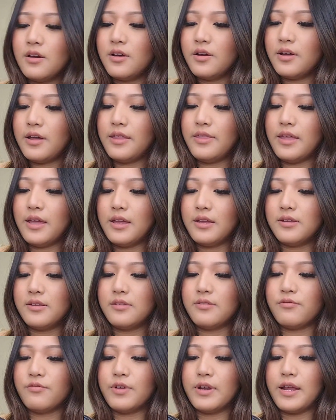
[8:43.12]
And
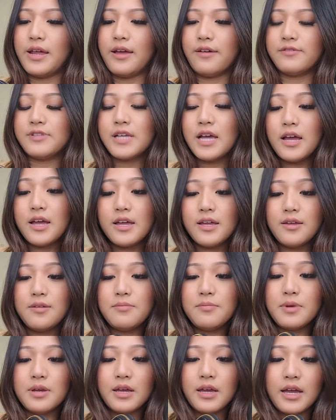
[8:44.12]
then when I have
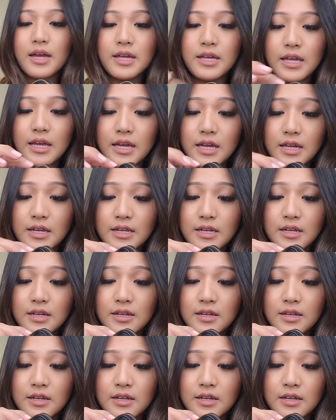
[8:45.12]
time, I can